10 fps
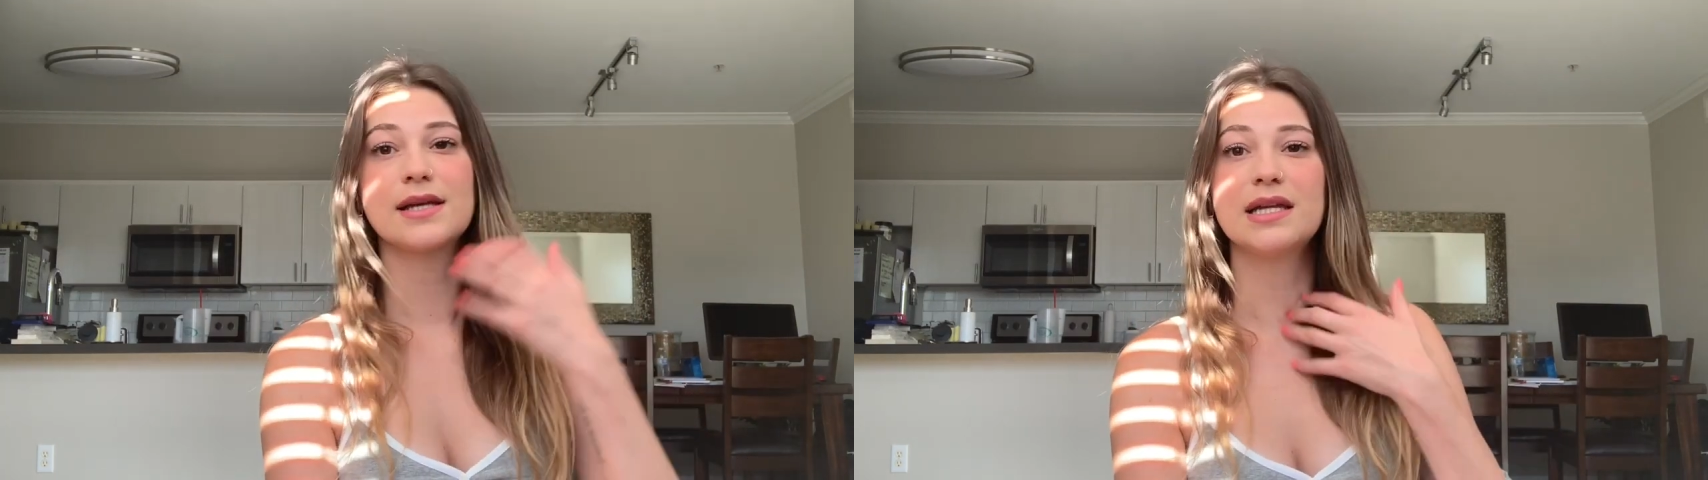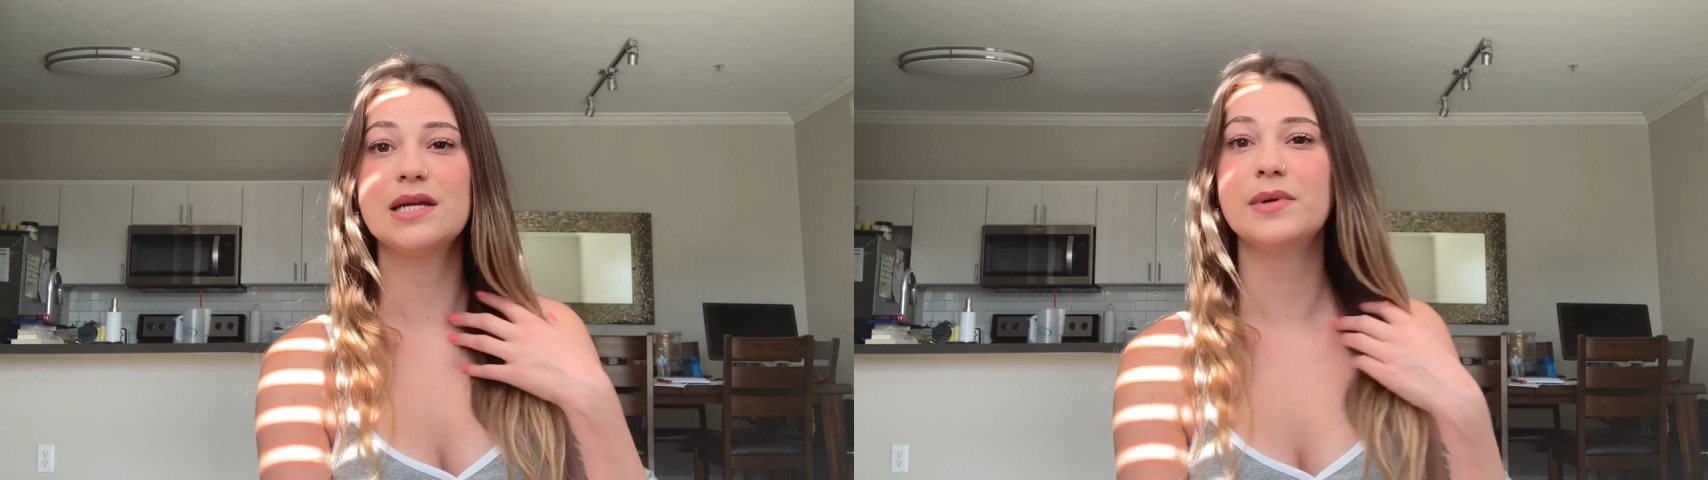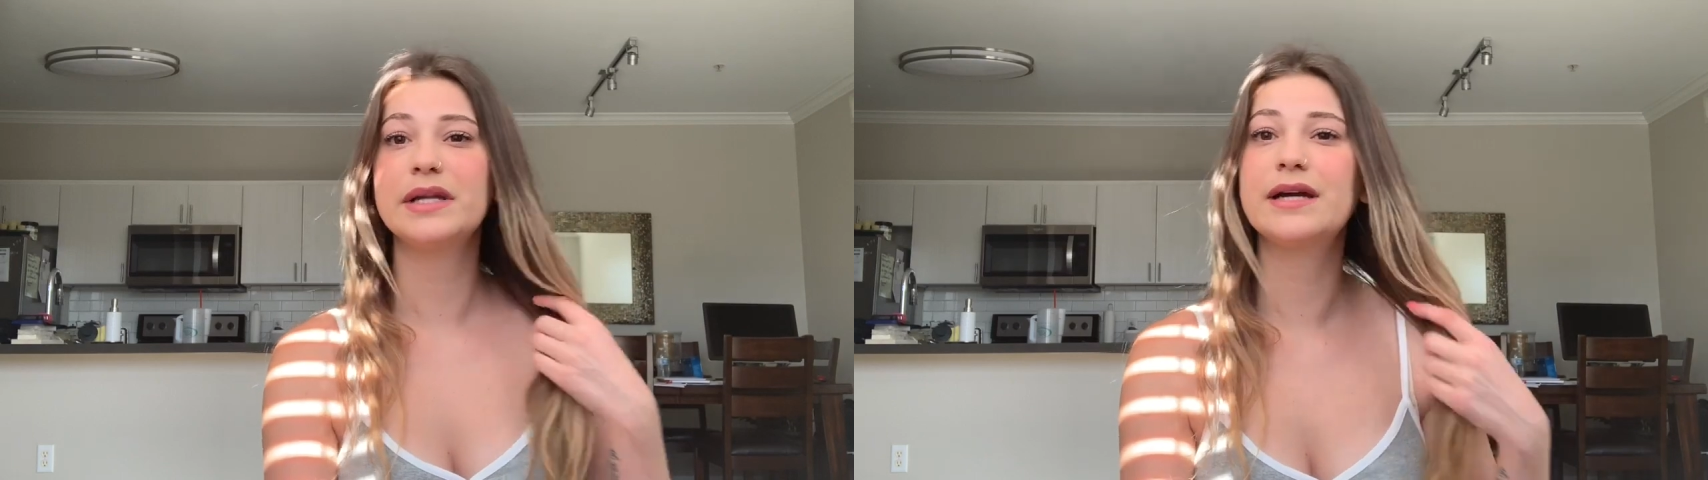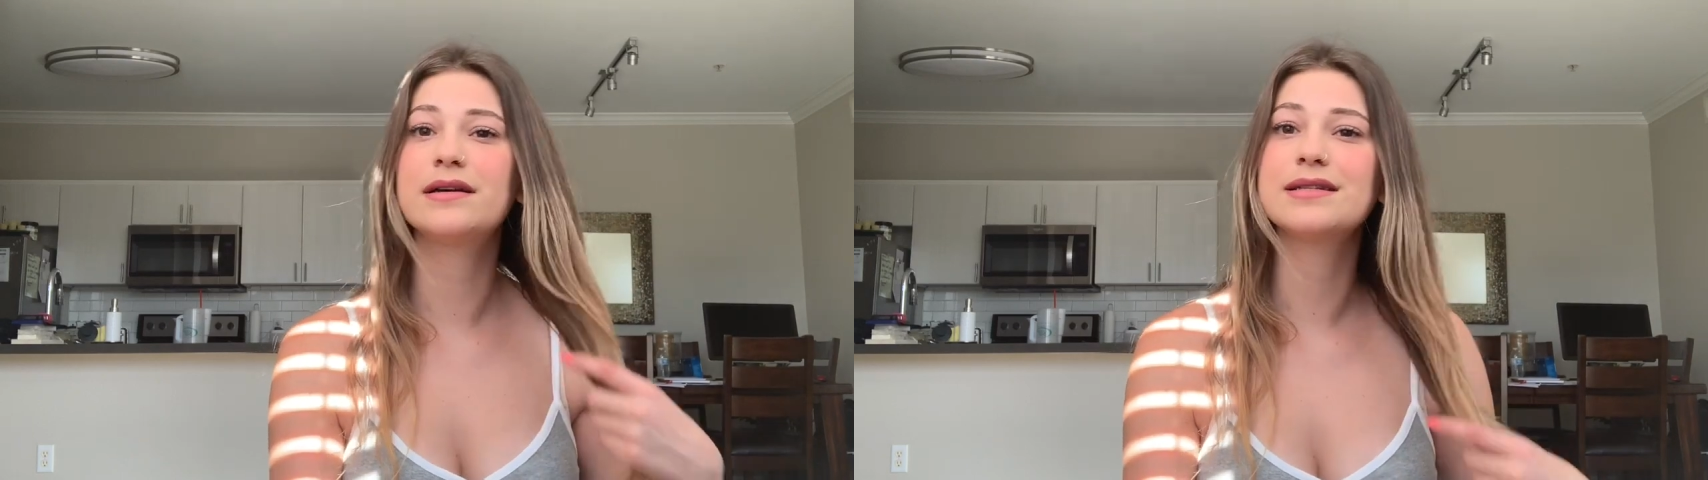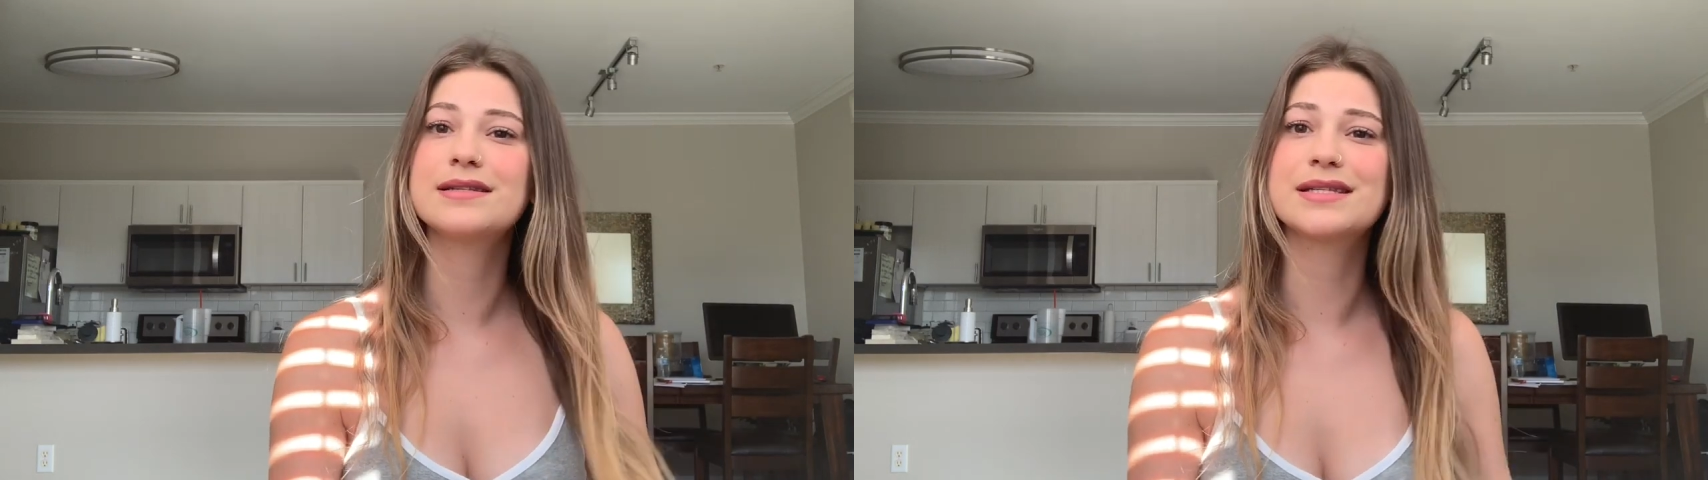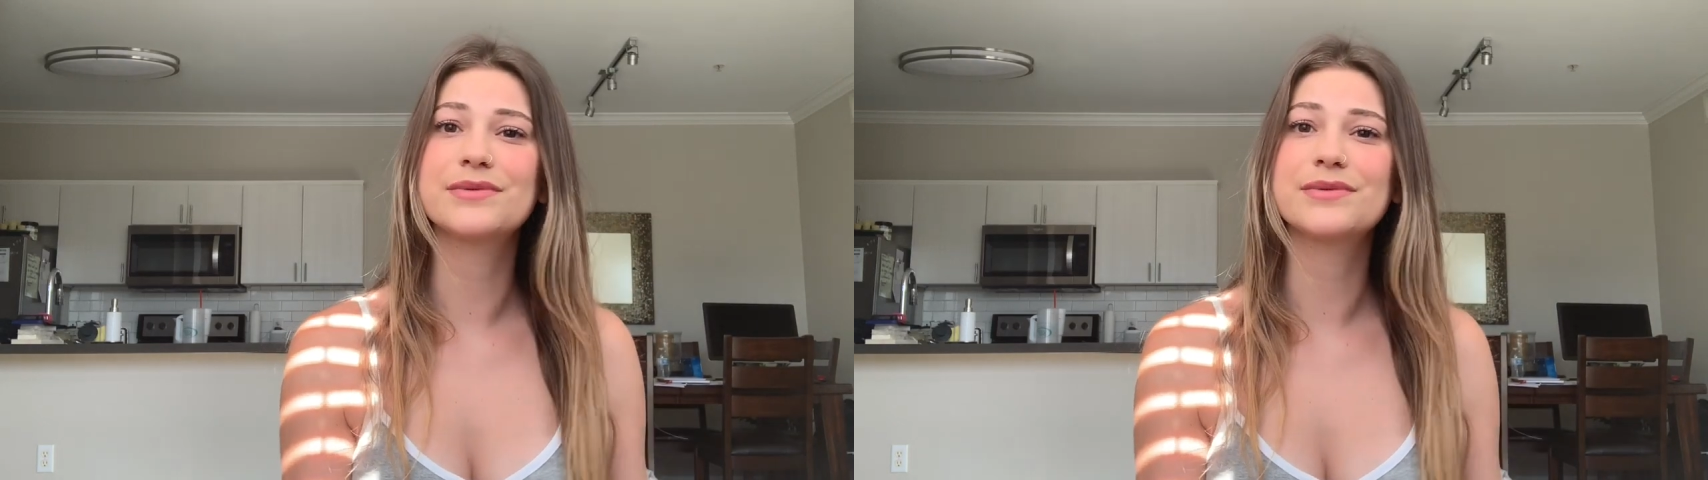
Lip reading: and hemodialysis,